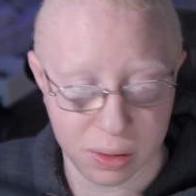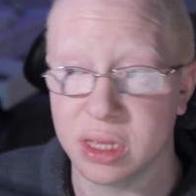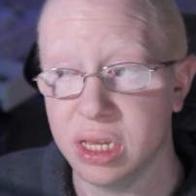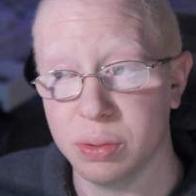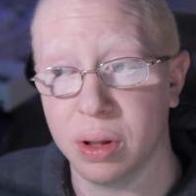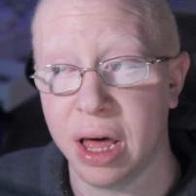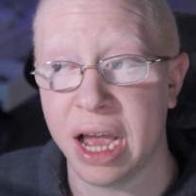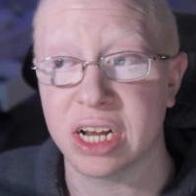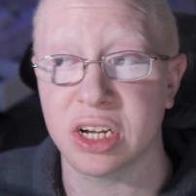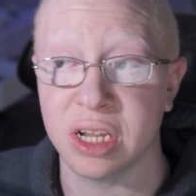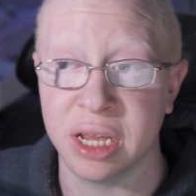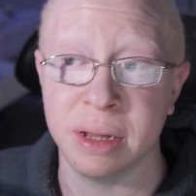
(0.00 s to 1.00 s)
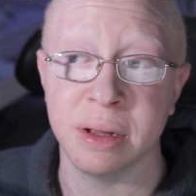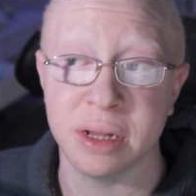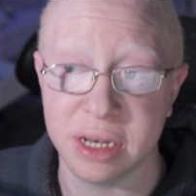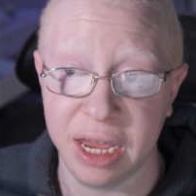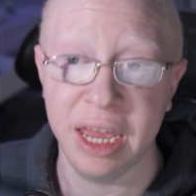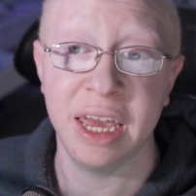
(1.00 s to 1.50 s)
So this will actually
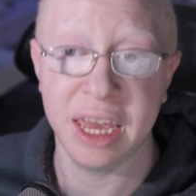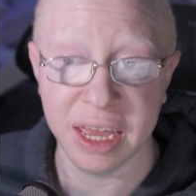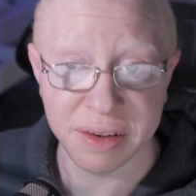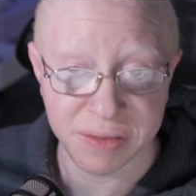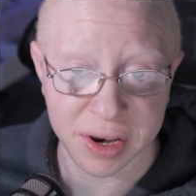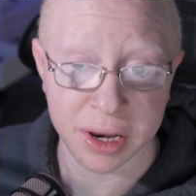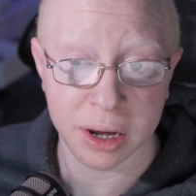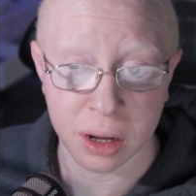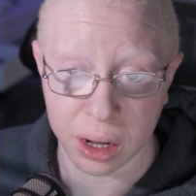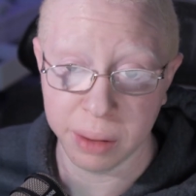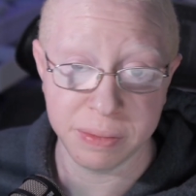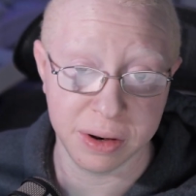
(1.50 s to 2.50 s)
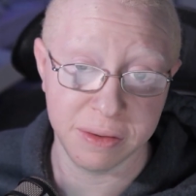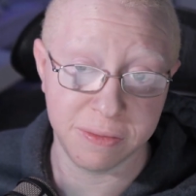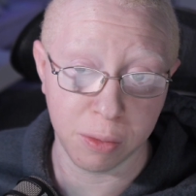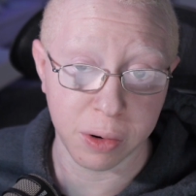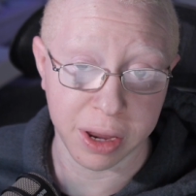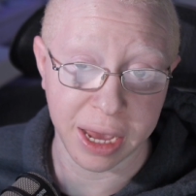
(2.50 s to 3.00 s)
take in video up to
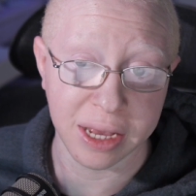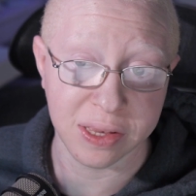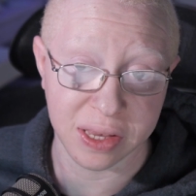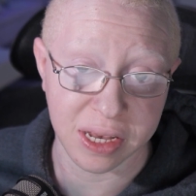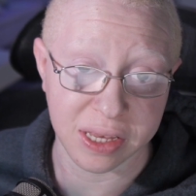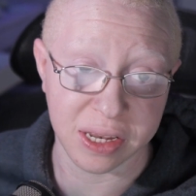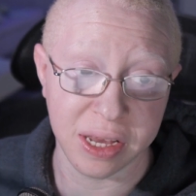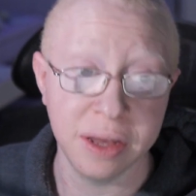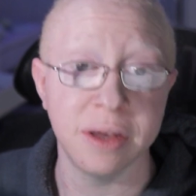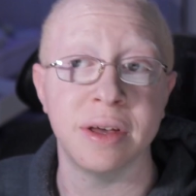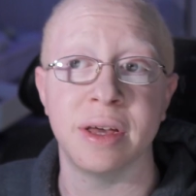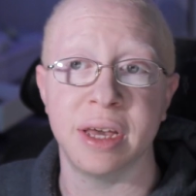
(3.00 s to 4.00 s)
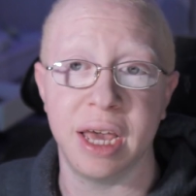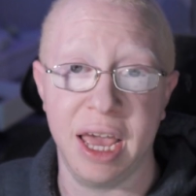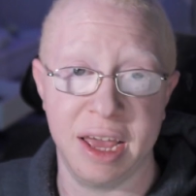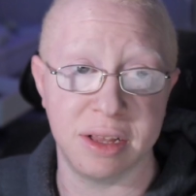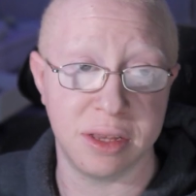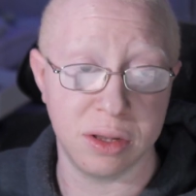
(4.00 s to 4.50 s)
4K 60
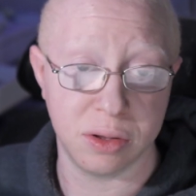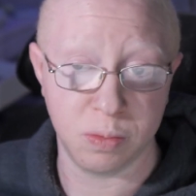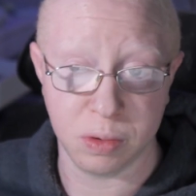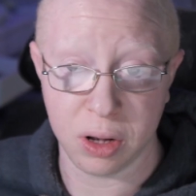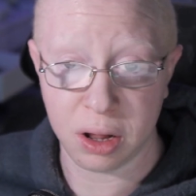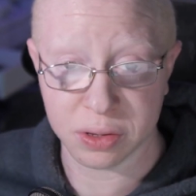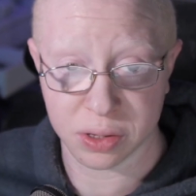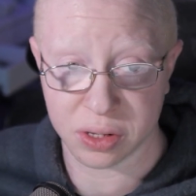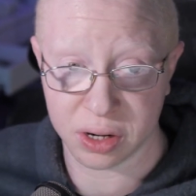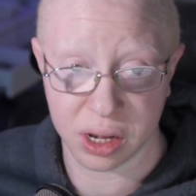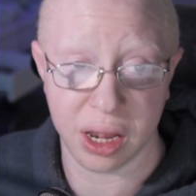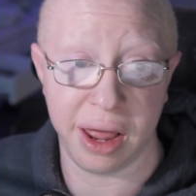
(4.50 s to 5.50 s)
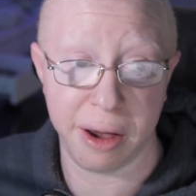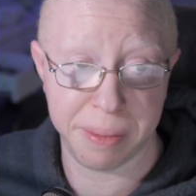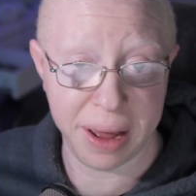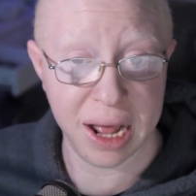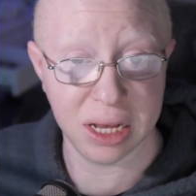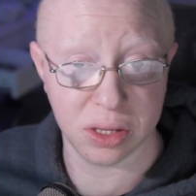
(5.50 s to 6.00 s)
and will also still
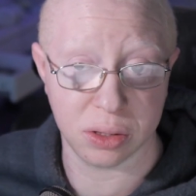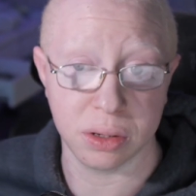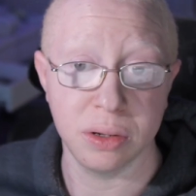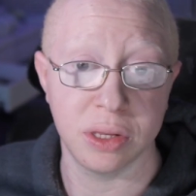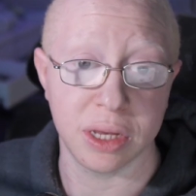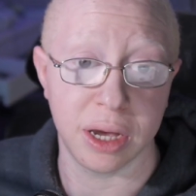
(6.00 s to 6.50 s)
allow pass-through.